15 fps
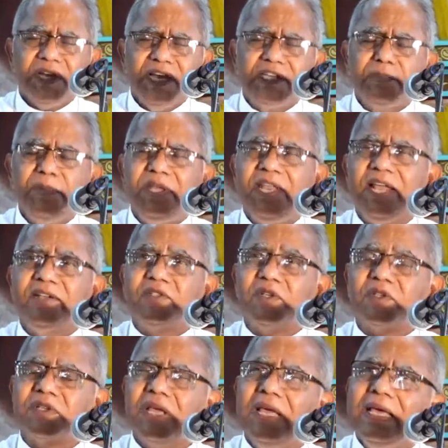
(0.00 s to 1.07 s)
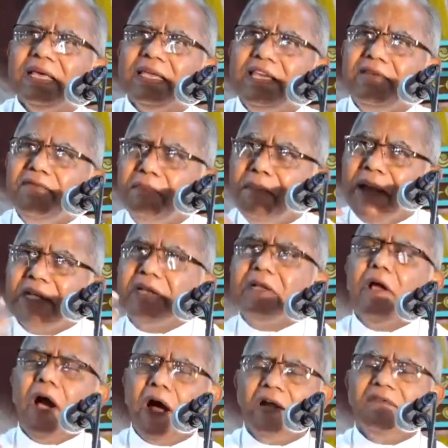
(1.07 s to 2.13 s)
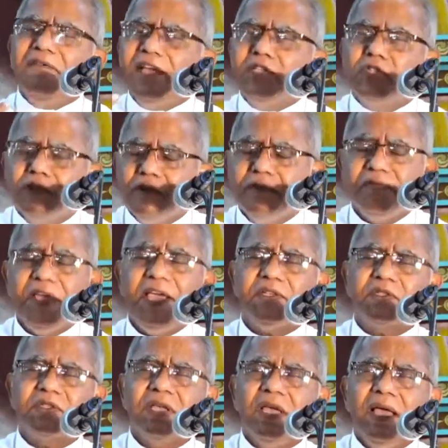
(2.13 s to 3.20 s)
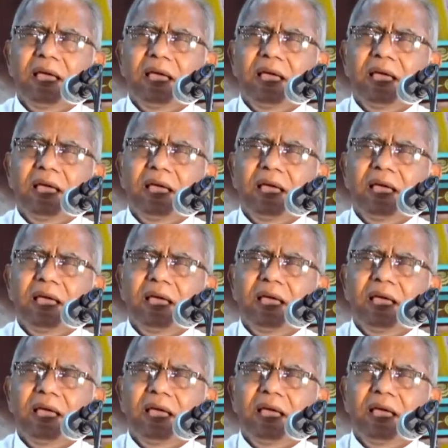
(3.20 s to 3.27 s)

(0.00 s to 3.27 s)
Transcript: experiences, he met God face to face